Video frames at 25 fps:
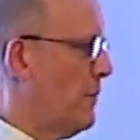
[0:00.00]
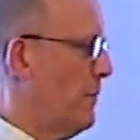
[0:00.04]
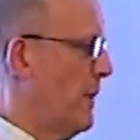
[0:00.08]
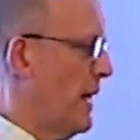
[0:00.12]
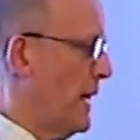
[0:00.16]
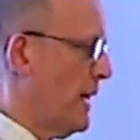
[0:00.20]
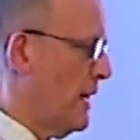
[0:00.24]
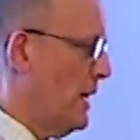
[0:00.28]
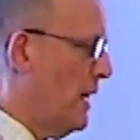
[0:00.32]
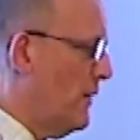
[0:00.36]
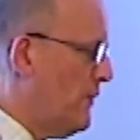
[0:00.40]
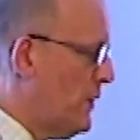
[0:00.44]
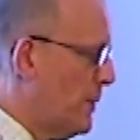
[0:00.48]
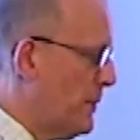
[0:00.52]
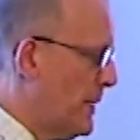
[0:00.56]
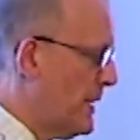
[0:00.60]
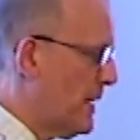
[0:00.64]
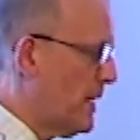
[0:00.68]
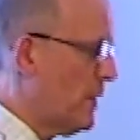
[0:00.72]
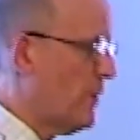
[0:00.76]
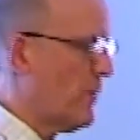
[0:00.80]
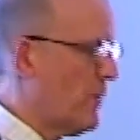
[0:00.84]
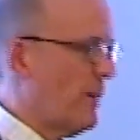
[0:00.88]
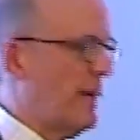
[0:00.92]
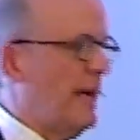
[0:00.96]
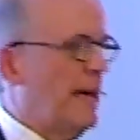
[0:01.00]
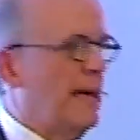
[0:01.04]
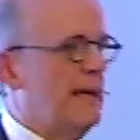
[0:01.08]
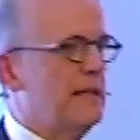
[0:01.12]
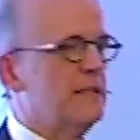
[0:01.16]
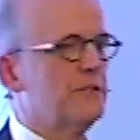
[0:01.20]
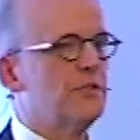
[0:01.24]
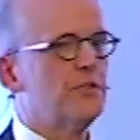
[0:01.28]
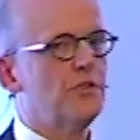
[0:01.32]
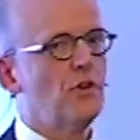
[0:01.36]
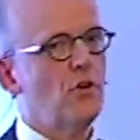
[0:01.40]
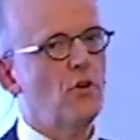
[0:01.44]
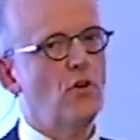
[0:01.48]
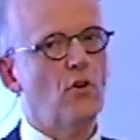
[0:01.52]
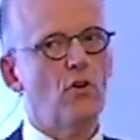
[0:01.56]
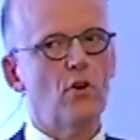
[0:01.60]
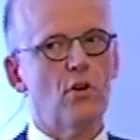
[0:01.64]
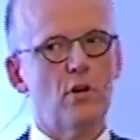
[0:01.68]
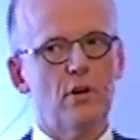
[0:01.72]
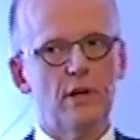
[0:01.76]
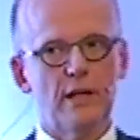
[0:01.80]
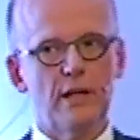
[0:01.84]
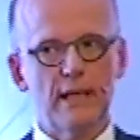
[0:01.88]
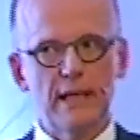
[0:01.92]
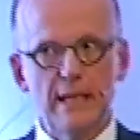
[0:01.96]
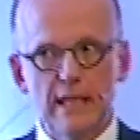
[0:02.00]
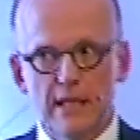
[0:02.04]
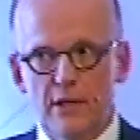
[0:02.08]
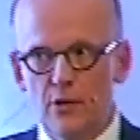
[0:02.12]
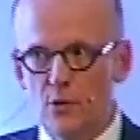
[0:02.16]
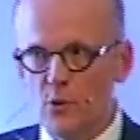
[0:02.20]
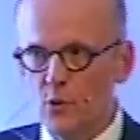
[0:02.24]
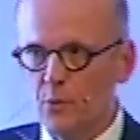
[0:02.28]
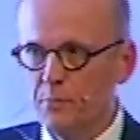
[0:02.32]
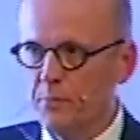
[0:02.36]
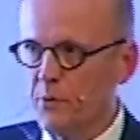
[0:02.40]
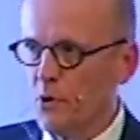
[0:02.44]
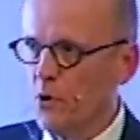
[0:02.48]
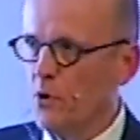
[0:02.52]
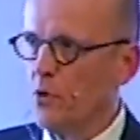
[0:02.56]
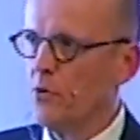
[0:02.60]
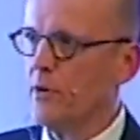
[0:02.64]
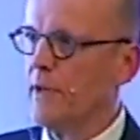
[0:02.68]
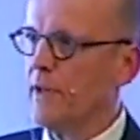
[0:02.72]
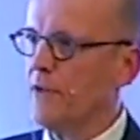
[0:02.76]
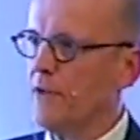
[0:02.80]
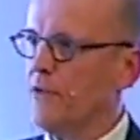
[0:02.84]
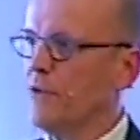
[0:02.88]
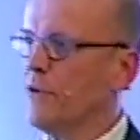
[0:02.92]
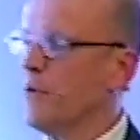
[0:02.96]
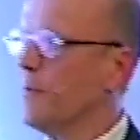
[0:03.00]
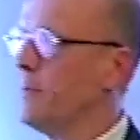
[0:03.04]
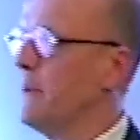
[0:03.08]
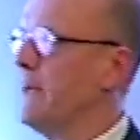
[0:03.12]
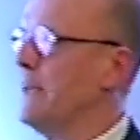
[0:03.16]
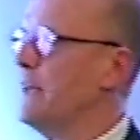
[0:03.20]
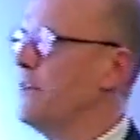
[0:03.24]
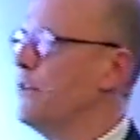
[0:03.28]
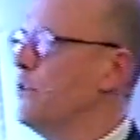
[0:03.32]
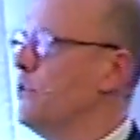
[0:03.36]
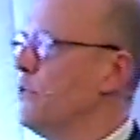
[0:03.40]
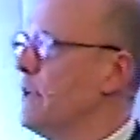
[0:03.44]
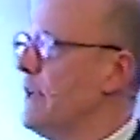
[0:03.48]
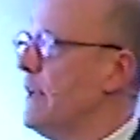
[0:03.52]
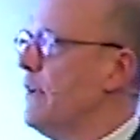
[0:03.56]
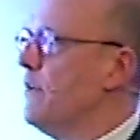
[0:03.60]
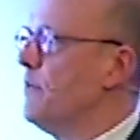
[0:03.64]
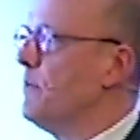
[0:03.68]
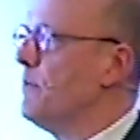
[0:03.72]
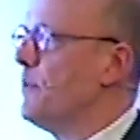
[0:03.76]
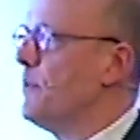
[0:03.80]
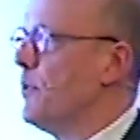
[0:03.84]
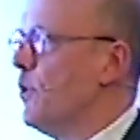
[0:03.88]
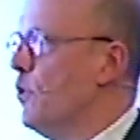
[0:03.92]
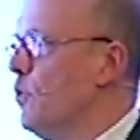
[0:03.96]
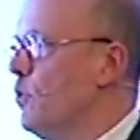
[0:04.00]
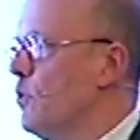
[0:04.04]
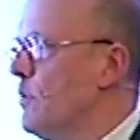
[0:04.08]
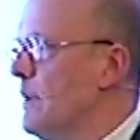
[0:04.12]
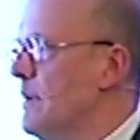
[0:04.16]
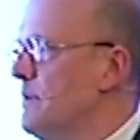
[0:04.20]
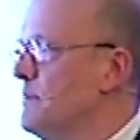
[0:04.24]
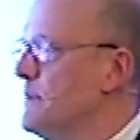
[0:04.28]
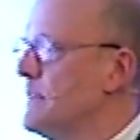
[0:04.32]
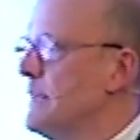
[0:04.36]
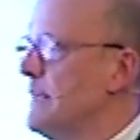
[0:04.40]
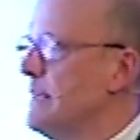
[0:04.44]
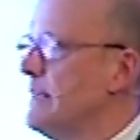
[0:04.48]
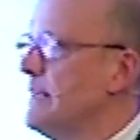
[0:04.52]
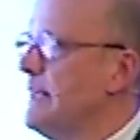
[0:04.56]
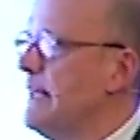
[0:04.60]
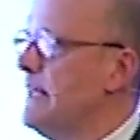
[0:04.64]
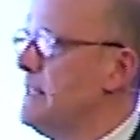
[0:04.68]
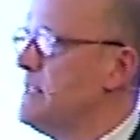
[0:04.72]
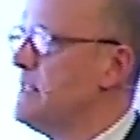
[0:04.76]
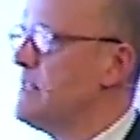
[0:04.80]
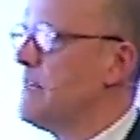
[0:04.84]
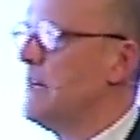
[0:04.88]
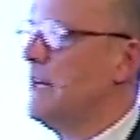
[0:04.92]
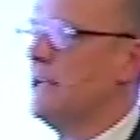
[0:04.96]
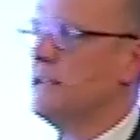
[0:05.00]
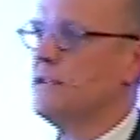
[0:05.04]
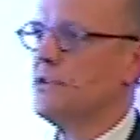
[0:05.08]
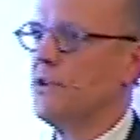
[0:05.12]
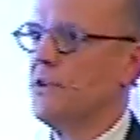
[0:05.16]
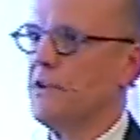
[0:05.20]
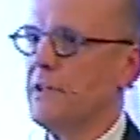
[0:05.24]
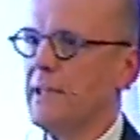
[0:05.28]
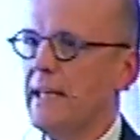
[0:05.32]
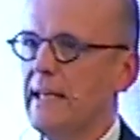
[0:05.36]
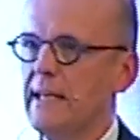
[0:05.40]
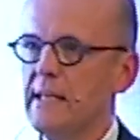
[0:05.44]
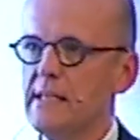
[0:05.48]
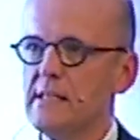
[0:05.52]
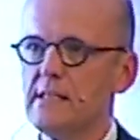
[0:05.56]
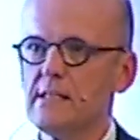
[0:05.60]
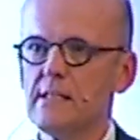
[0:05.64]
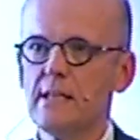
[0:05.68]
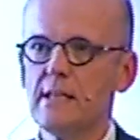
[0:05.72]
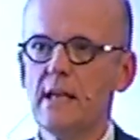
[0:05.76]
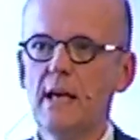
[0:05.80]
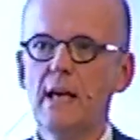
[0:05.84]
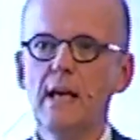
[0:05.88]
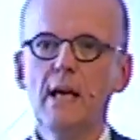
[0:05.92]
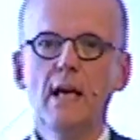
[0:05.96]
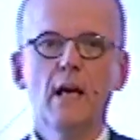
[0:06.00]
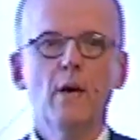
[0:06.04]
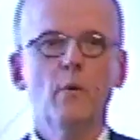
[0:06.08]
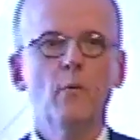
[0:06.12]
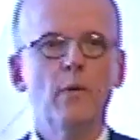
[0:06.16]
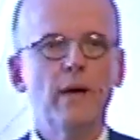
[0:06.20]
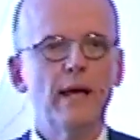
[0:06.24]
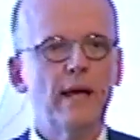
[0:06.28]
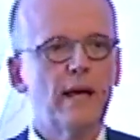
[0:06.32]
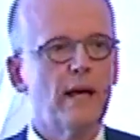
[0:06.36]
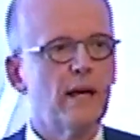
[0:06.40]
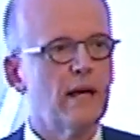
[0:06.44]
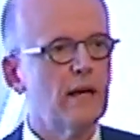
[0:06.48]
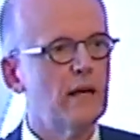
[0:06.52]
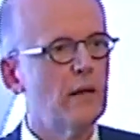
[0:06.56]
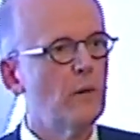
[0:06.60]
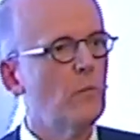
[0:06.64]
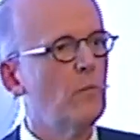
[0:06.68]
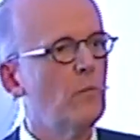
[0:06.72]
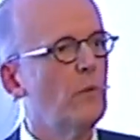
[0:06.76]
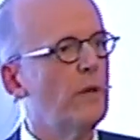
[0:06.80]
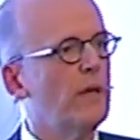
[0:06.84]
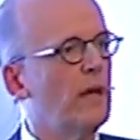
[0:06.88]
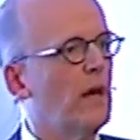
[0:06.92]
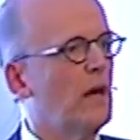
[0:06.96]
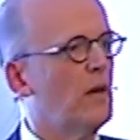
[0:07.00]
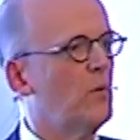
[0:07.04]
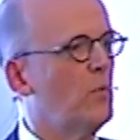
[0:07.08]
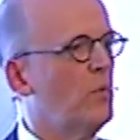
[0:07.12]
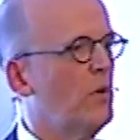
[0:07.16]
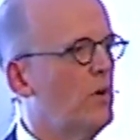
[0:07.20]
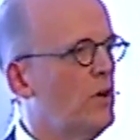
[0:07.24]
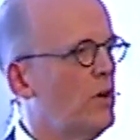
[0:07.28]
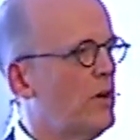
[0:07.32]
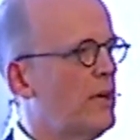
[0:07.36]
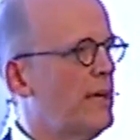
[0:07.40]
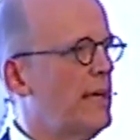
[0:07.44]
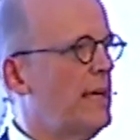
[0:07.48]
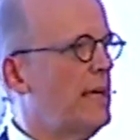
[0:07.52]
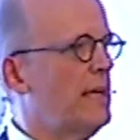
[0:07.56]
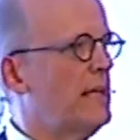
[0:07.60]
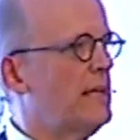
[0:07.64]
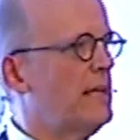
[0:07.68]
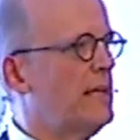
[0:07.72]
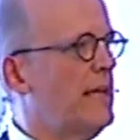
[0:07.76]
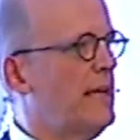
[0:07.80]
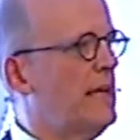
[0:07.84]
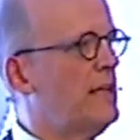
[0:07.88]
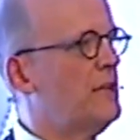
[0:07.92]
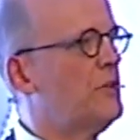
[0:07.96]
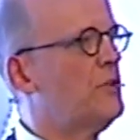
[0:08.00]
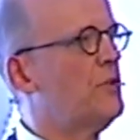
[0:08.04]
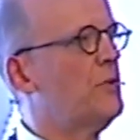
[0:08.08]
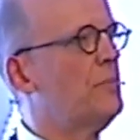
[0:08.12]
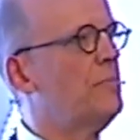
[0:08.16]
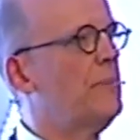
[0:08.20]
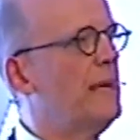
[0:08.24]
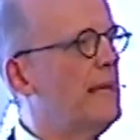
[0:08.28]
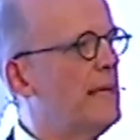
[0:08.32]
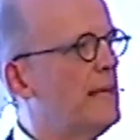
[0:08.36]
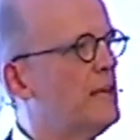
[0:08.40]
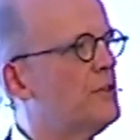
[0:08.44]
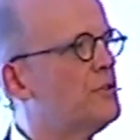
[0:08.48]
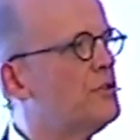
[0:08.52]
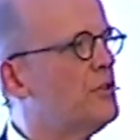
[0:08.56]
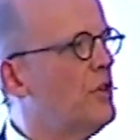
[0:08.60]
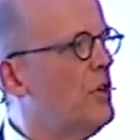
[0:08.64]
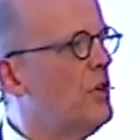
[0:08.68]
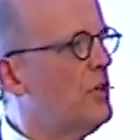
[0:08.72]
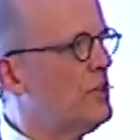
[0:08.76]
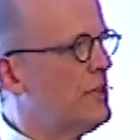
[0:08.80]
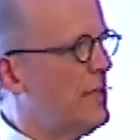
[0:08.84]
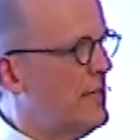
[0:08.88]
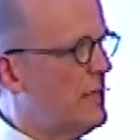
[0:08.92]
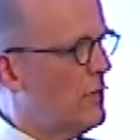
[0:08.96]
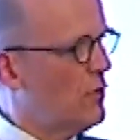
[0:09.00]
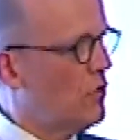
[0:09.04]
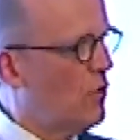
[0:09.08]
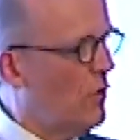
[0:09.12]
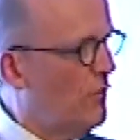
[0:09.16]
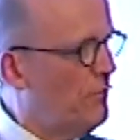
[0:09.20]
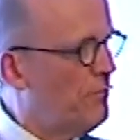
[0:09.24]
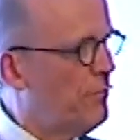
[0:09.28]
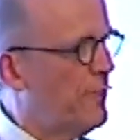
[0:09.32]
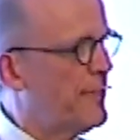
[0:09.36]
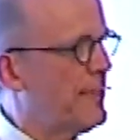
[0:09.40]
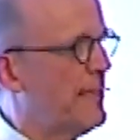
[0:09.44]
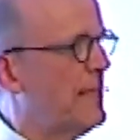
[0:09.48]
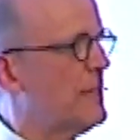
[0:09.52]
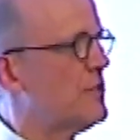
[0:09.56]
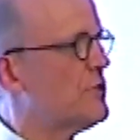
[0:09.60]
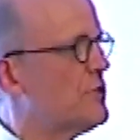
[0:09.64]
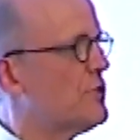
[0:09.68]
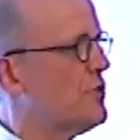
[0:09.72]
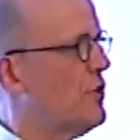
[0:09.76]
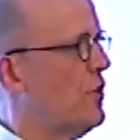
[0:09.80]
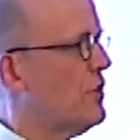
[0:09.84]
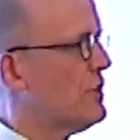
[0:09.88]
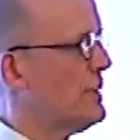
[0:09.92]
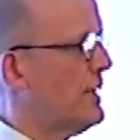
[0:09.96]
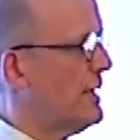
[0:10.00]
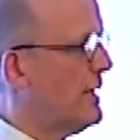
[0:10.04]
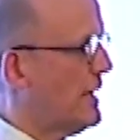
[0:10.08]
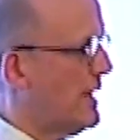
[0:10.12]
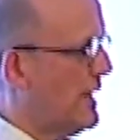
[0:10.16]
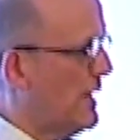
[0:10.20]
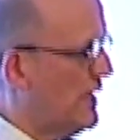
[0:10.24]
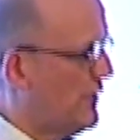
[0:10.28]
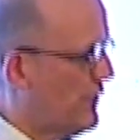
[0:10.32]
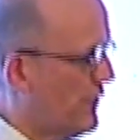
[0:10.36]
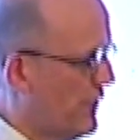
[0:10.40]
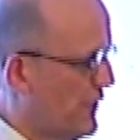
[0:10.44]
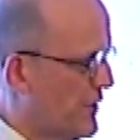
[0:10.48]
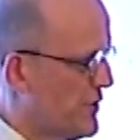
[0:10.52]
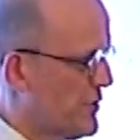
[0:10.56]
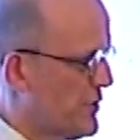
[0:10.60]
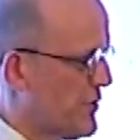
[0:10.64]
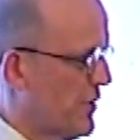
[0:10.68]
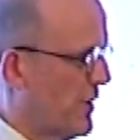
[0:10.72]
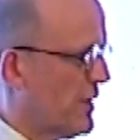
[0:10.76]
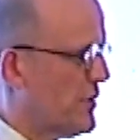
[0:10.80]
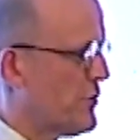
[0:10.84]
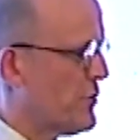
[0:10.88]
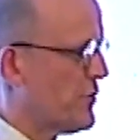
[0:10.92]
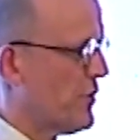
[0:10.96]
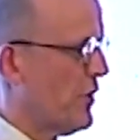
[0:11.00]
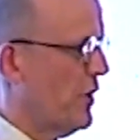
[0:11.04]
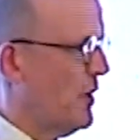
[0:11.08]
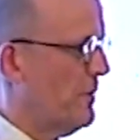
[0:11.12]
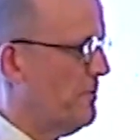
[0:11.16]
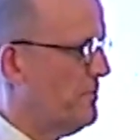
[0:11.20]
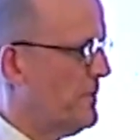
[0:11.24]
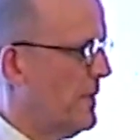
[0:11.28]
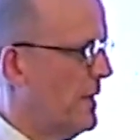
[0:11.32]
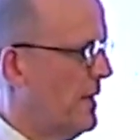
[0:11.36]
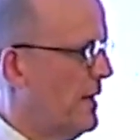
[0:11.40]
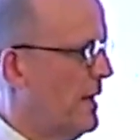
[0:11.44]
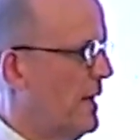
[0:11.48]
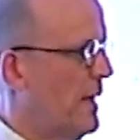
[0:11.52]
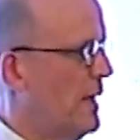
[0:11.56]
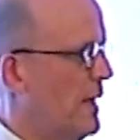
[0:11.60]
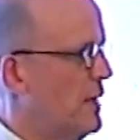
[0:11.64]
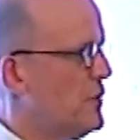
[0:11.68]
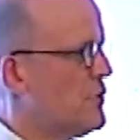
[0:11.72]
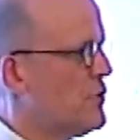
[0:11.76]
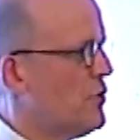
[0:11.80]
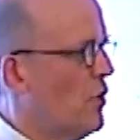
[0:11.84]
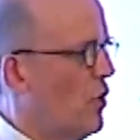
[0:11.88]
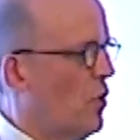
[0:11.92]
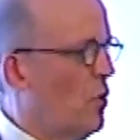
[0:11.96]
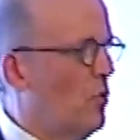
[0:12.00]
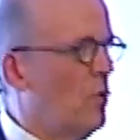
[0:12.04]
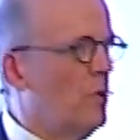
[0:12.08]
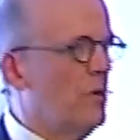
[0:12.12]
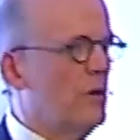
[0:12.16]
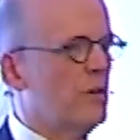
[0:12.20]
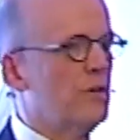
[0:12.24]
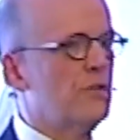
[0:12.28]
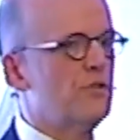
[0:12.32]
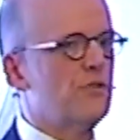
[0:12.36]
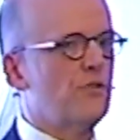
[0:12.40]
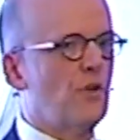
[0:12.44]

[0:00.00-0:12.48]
by government grants or European Union programs and these kinds of things, where we are working then to build certain competence, certain infrastructure. So